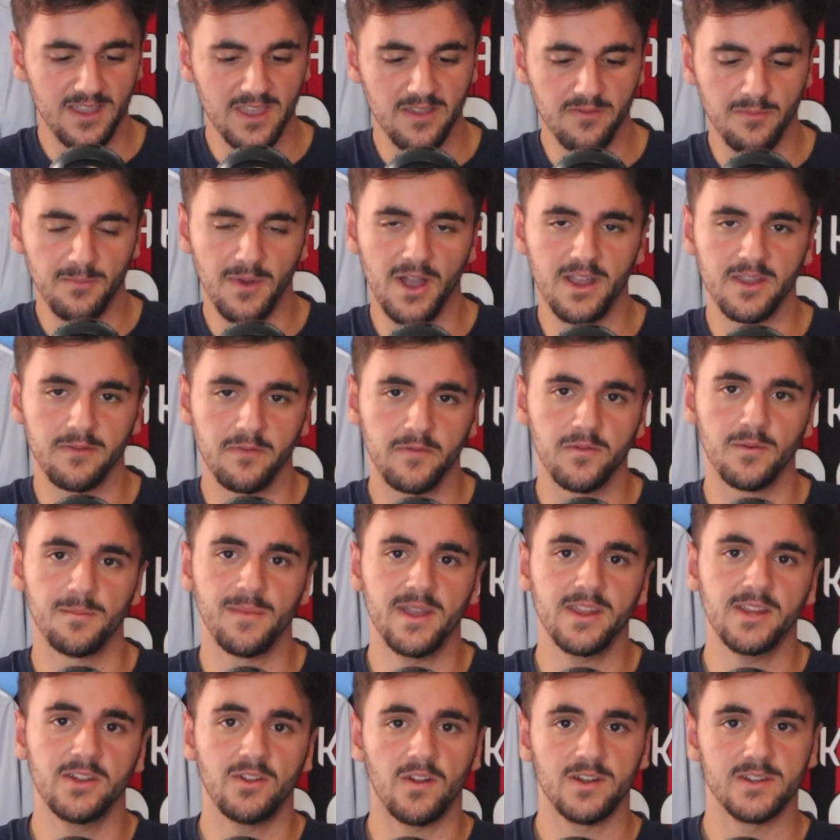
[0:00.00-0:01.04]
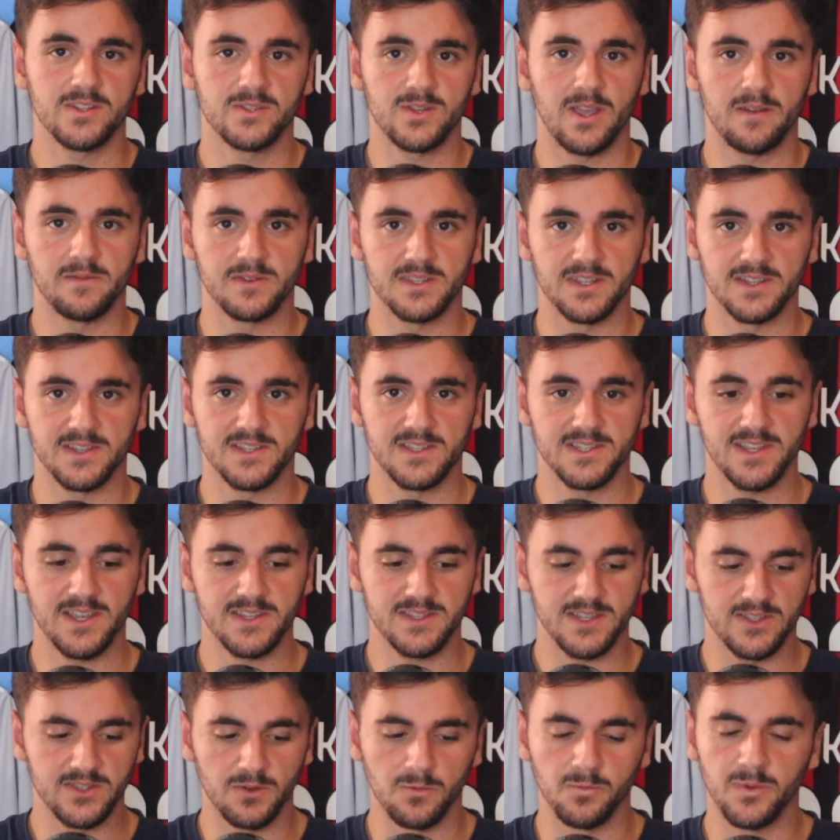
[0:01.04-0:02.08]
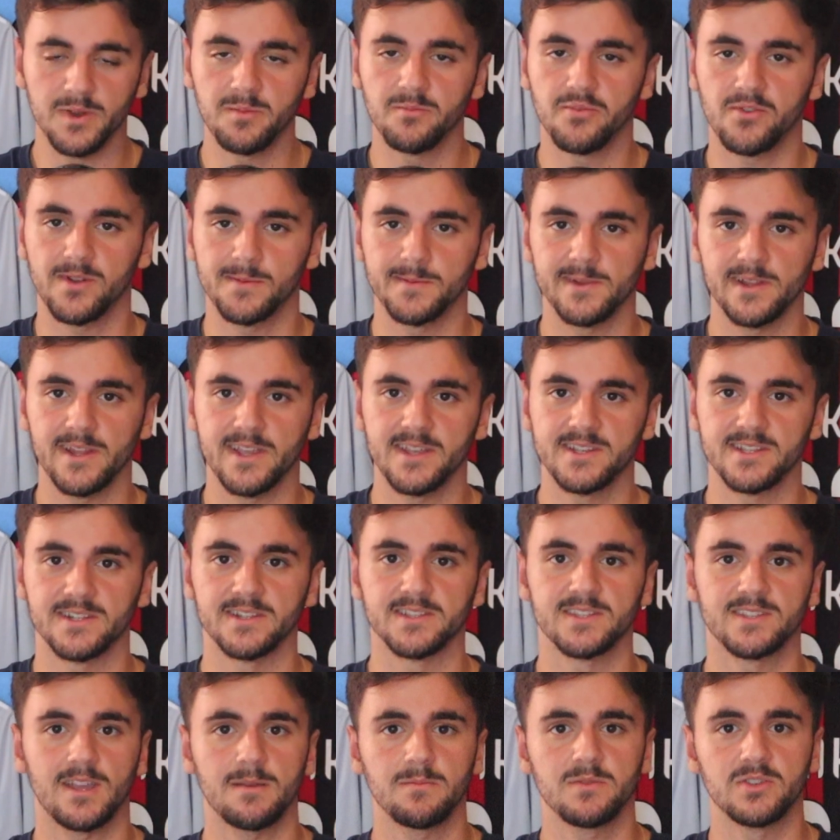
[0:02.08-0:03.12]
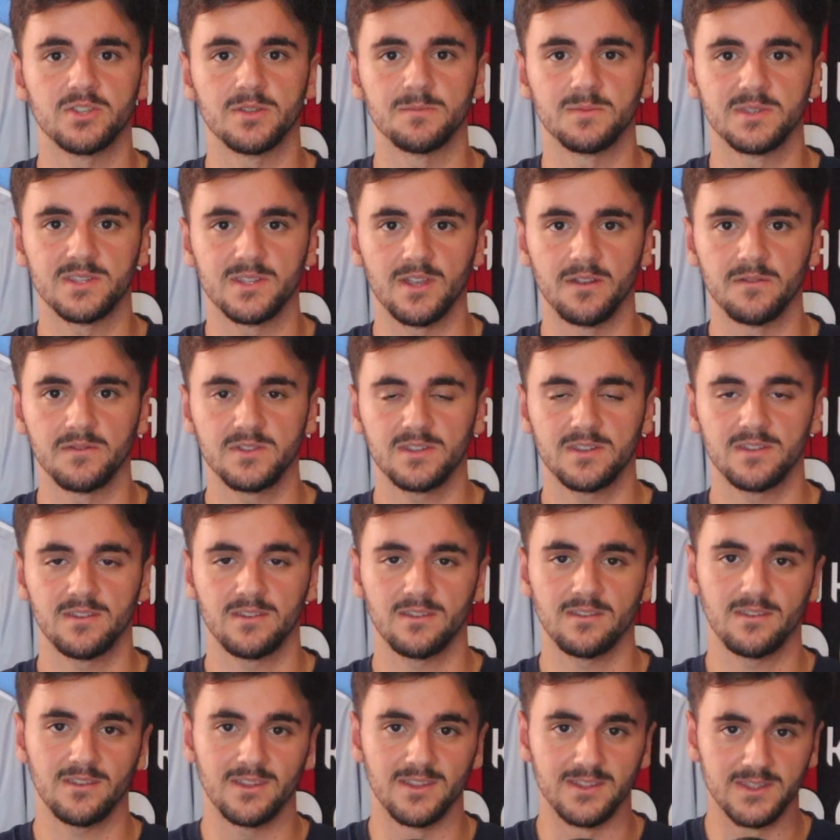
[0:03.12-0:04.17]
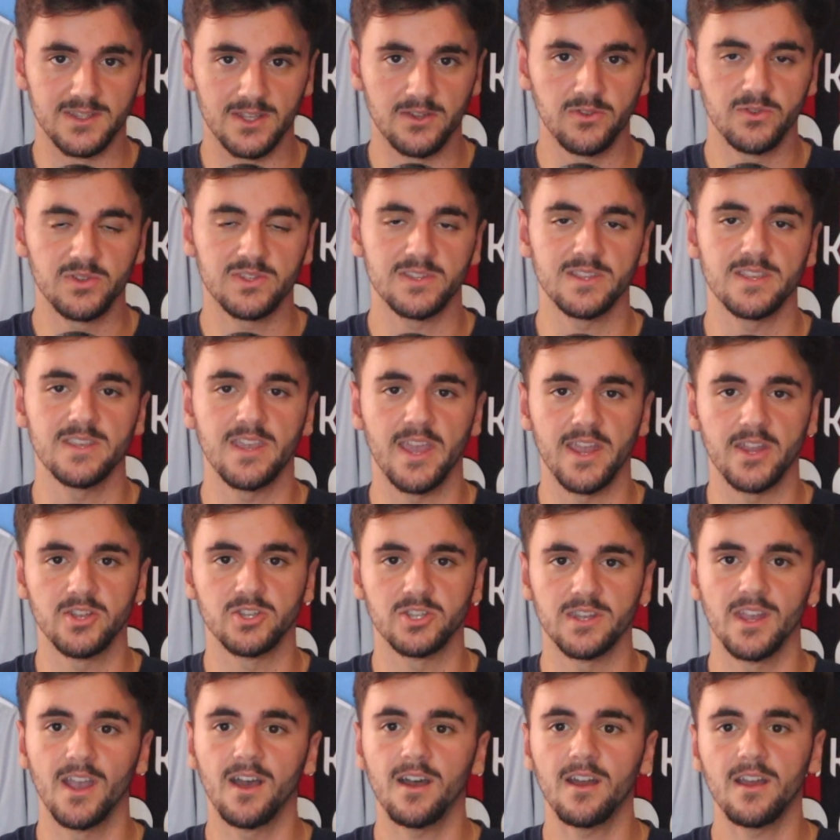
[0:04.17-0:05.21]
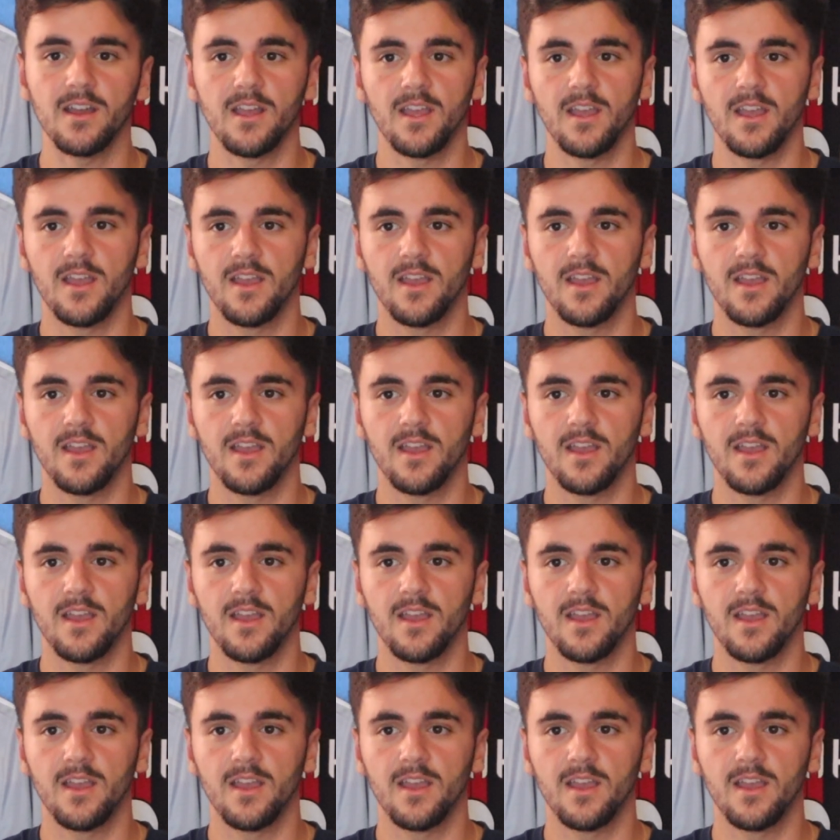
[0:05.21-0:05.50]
If for Man United to have success and to win Premier Leagues and establish themselves continuously each year,